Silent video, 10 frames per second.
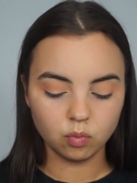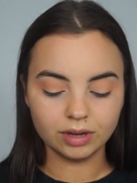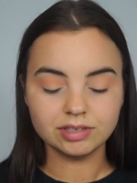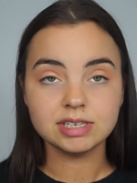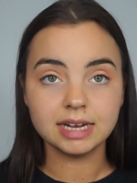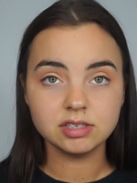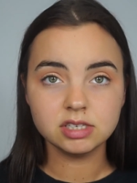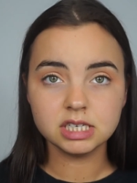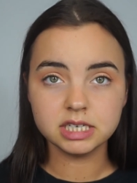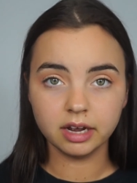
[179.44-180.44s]
Once
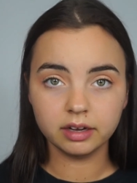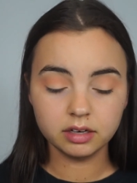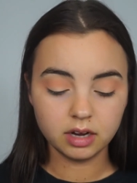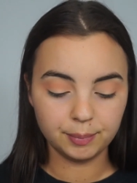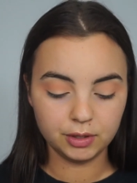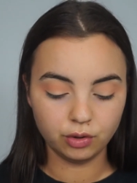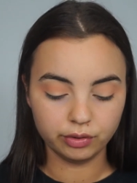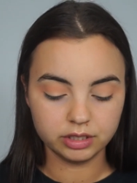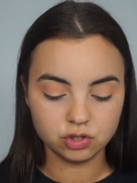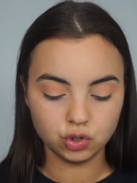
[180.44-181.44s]
that's done, I'm going to go
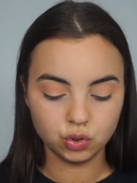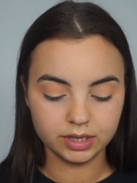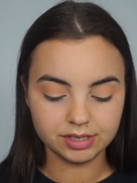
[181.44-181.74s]
into